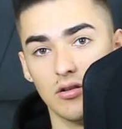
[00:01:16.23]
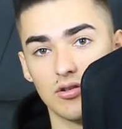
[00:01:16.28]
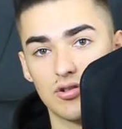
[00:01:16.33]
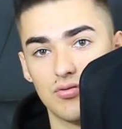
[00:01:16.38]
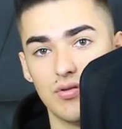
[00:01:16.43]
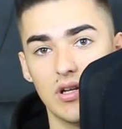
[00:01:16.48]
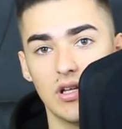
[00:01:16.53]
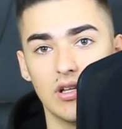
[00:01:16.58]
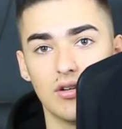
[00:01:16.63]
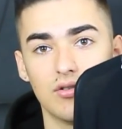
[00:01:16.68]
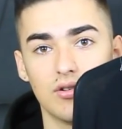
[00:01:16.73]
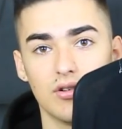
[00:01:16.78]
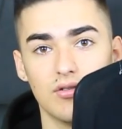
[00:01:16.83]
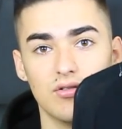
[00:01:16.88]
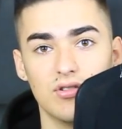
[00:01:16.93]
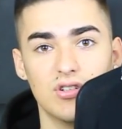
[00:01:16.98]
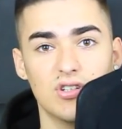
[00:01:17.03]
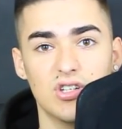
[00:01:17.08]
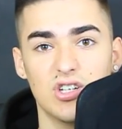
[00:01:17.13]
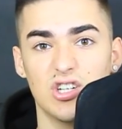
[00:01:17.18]
Looks really good
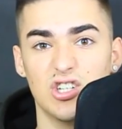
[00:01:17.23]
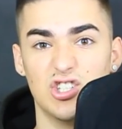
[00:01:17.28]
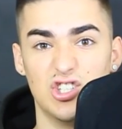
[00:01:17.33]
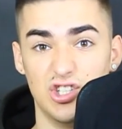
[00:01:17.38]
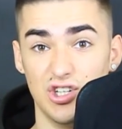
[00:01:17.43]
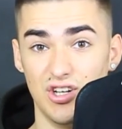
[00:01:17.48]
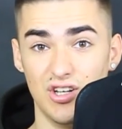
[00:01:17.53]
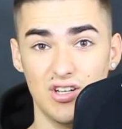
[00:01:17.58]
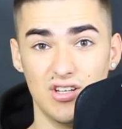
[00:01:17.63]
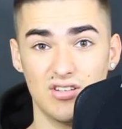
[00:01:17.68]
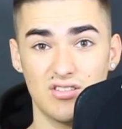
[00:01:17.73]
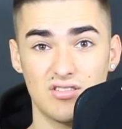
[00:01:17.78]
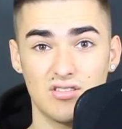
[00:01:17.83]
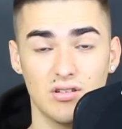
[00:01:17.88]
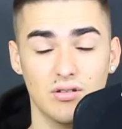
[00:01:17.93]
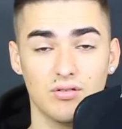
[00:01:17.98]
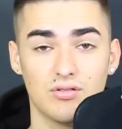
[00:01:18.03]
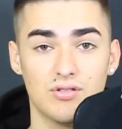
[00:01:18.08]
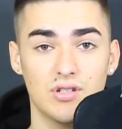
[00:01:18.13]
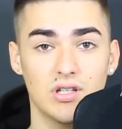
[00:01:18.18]
under
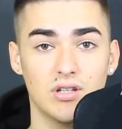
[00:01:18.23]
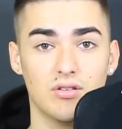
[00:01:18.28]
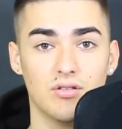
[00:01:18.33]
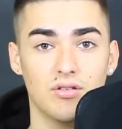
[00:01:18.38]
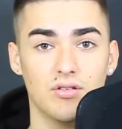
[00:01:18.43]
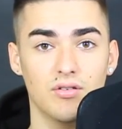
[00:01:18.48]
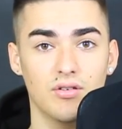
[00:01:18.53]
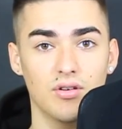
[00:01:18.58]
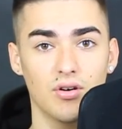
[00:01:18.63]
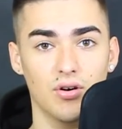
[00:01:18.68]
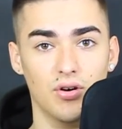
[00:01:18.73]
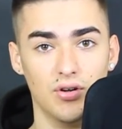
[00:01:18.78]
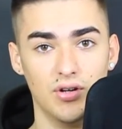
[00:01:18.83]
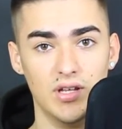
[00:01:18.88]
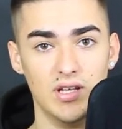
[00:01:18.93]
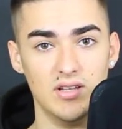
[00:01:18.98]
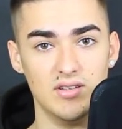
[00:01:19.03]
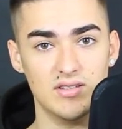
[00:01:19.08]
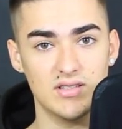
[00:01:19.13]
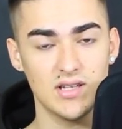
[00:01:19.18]
shirts, looks really good under
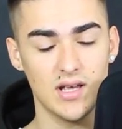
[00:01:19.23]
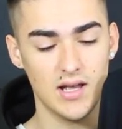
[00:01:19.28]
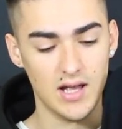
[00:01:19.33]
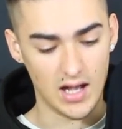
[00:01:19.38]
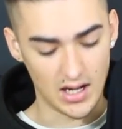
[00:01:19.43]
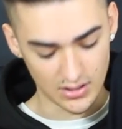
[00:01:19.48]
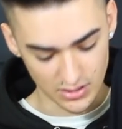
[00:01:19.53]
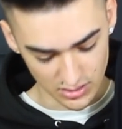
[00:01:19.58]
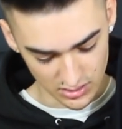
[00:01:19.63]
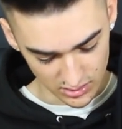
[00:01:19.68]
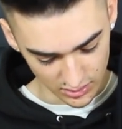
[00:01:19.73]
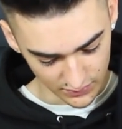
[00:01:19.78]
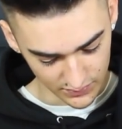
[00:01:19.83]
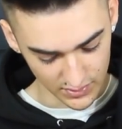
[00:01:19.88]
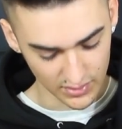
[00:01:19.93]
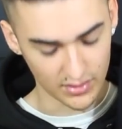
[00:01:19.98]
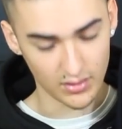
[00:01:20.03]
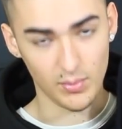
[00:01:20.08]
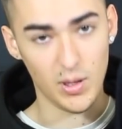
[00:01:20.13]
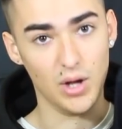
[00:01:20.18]
hoodies. I just love
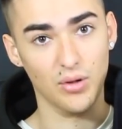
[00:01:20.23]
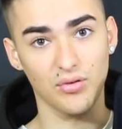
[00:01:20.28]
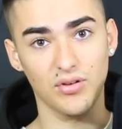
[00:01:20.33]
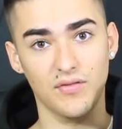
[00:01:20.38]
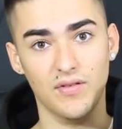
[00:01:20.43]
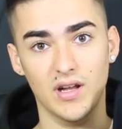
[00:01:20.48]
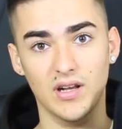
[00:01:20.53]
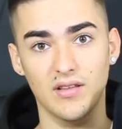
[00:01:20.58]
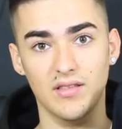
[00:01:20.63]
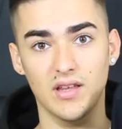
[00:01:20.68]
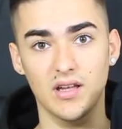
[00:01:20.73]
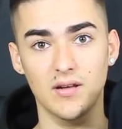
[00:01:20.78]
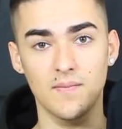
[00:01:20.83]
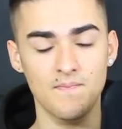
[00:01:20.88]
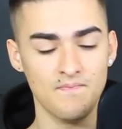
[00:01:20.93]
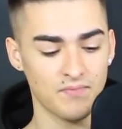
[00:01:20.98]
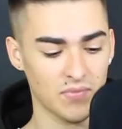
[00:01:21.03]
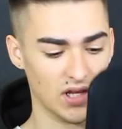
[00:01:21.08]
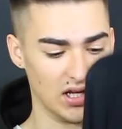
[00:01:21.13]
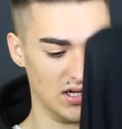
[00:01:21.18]
the thumb holes, if anything.
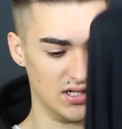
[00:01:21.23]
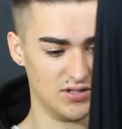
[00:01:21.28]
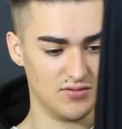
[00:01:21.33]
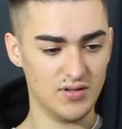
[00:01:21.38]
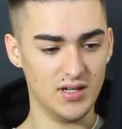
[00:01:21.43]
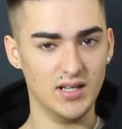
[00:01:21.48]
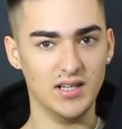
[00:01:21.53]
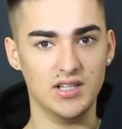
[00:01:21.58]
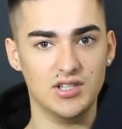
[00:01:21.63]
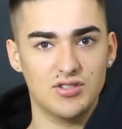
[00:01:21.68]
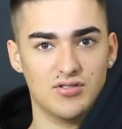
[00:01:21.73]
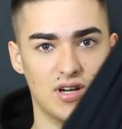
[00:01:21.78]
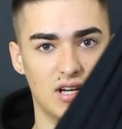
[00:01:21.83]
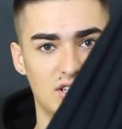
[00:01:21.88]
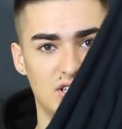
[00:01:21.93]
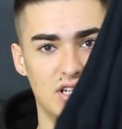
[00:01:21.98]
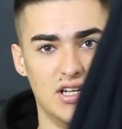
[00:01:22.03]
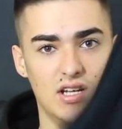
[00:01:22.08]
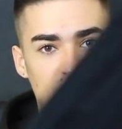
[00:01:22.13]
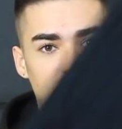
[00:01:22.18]
And it's really
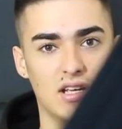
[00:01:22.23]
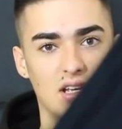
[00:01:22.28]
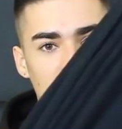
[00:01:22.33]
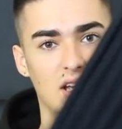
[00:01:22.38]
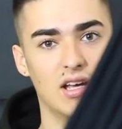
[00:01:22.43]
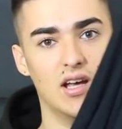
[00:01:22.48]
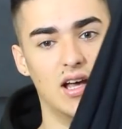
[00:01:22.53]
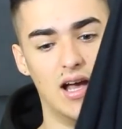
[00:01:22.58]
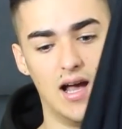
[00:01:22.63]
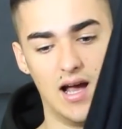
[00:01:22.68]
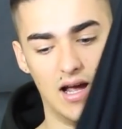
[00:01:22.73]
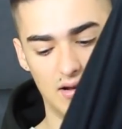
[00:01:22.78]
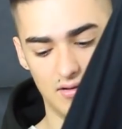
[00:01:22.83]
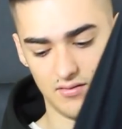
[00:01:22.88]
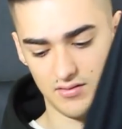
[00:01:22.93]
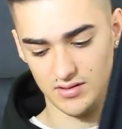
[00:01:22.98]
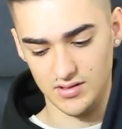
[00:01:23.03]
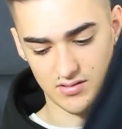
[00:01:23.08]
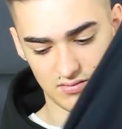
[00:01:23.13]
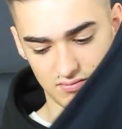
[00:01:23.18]
stretchy
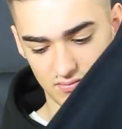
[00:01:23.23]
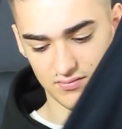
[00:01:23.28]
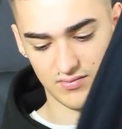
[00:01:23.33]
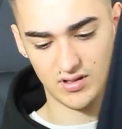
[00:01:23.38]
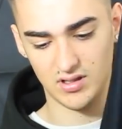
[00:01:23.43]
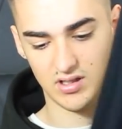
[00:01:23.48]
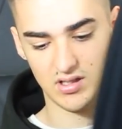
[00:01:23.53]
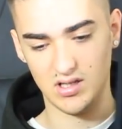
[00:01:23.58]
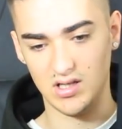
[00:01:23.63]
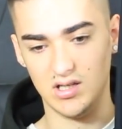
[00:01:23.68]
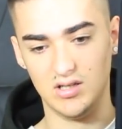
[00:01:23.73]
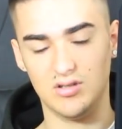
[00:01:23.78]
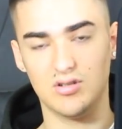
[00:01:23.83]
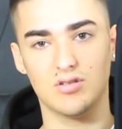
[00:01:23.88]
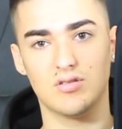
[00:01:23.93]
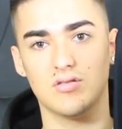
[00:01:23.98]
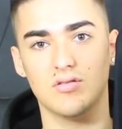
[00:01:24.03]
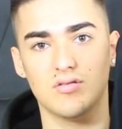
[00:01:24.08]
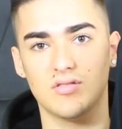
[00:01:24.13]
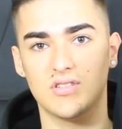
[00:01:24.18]
and it
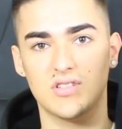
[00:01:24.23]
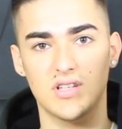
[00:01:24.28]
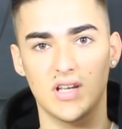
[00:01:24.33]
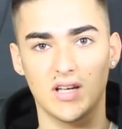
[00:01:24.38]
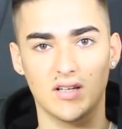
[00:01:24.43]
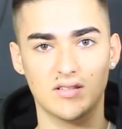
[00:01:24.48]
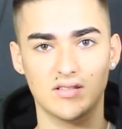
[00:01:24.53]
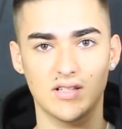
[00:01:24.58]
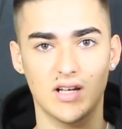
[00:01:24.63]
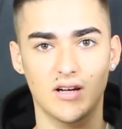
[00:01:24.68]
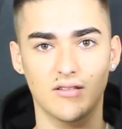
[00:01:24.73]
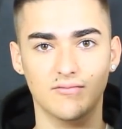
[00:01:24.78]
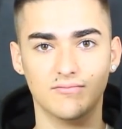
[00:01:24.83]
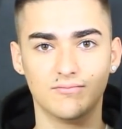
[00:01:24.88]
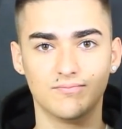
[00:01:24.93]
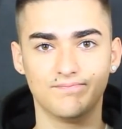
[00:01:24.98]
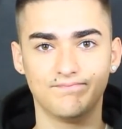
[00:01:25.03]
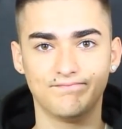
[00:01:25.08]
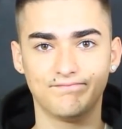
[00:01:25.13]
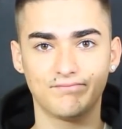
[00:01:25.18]
just looks sick, so
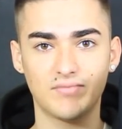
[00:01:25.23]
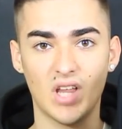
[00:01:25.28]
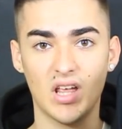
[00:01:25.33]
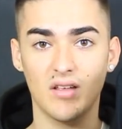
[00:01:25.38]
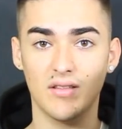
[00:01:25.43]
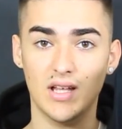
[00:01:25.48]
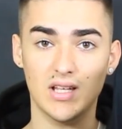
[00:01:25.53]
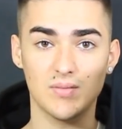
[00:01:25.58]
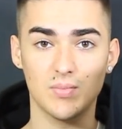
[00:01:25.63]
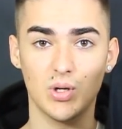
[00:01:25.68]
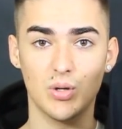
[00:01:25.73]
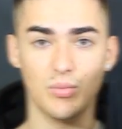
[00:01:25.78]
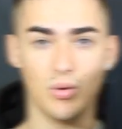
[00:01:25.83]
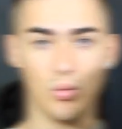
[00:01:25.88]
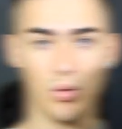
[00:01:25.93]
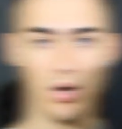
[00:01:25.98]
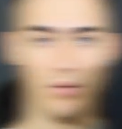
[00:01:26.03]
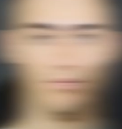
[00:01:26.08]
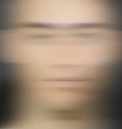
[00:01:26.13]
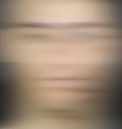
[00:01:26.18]
that's my number
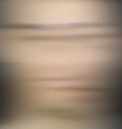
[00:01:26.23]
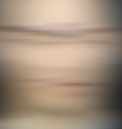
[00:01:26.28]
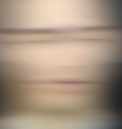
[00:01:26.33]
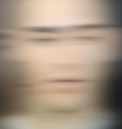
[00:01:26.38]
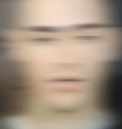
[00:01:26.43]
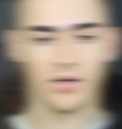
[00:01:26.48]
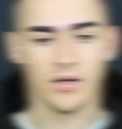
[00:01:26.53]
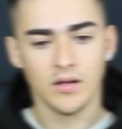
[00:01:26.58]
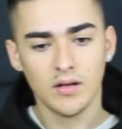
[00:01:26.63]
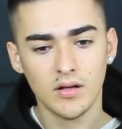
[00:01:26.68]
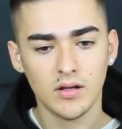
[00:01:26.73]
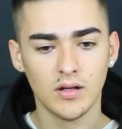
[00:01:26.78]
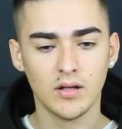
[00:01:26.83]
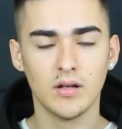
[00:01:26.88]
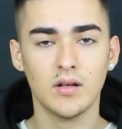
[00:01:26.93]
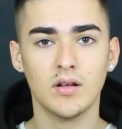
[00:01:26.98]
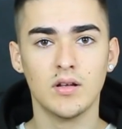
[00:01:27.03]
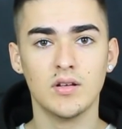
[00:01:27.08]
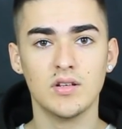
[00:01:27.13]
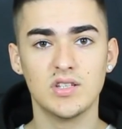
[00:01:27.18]
one.
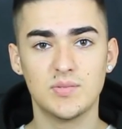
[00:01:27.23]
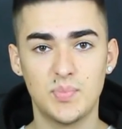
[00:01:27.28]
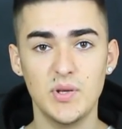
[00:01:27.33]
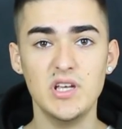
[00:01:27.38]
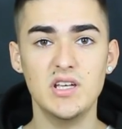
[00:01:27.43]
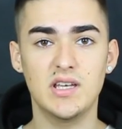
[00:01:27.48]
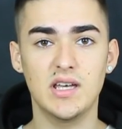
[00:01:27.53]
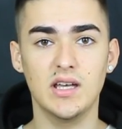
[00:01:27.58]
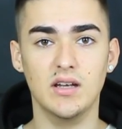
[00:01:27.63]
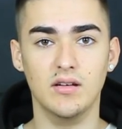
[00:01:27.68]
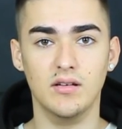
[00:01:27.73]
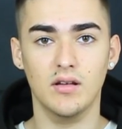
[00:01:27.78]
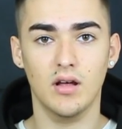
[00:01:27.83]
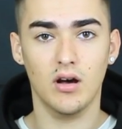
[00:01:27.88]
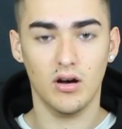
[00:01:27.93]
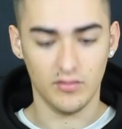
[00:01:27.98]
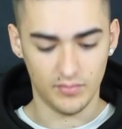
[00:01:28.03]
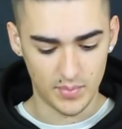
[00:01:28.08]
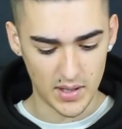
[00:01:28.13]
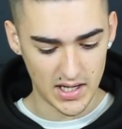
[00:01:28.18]
Speaking
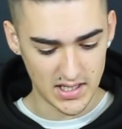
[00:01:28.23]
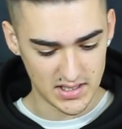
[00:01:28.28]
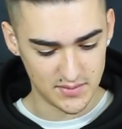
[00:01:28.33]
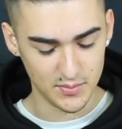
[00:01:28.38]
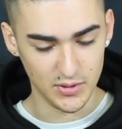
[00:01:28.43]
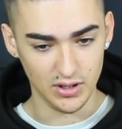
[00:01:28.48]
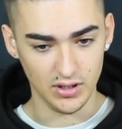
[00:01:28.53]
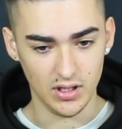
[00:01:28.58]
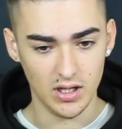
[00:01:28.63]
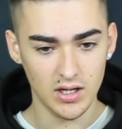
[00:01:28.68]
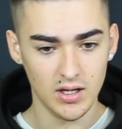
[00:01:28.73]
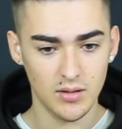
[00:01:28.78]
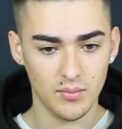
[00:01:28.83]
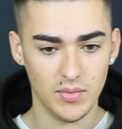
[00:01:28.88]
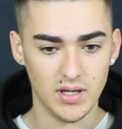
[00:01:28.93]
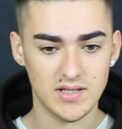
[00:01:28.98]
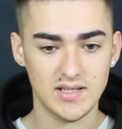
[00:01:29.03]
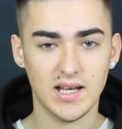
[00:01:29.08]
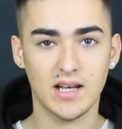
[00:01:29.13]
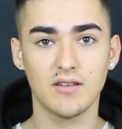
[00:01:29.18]
of Bathman,
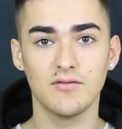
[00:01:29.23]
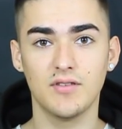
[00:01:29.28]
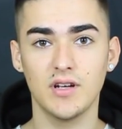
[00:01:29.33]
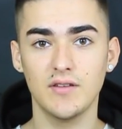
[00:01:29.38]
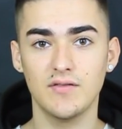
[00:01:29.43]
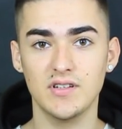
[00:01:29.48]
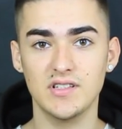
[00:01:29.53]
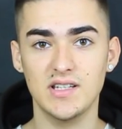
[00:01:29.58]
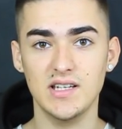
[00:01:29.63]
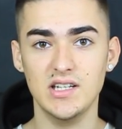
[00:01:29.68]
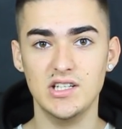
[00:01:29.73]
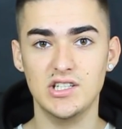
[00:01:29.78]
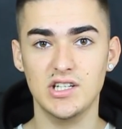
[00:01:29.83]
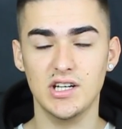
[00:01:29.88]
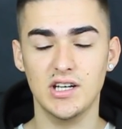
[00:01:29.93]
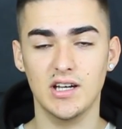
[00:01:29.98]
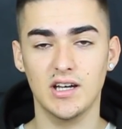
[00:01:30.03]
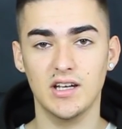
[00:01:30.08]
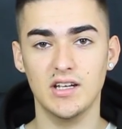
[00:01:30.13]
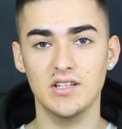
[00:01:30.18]
my second favourite
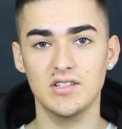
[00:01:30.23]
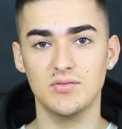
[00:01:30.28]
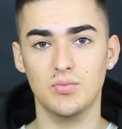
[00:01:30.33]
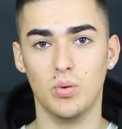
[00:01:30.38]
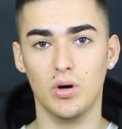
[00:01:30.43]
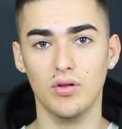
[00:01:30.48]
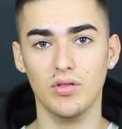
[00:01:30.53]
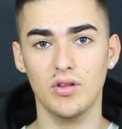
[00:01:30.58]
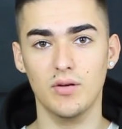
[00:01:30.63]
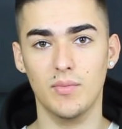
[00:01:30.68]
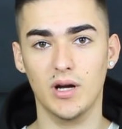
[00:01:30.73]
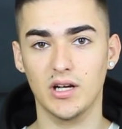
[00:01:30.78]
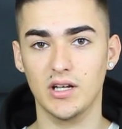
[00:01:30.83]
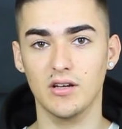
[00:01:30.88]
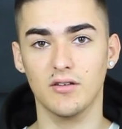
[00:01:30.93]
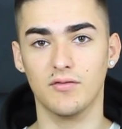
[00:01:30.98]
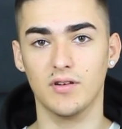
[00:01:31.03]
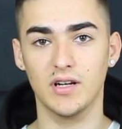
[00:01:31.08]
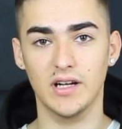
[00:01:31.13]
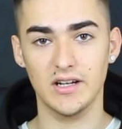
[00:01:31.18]
t-shirt is one that my
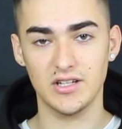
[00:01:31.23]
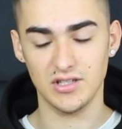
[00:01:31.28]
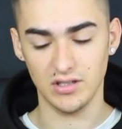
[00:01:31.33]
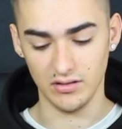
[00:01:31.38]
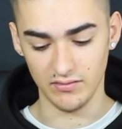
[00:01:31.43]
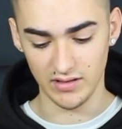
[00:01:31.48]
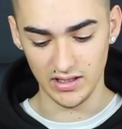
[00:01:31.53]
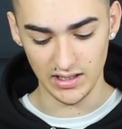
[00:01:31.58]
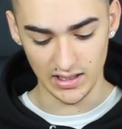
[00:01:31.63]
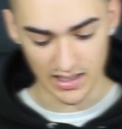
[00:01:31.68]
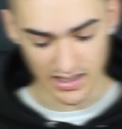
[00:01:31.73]
girlfriend actually really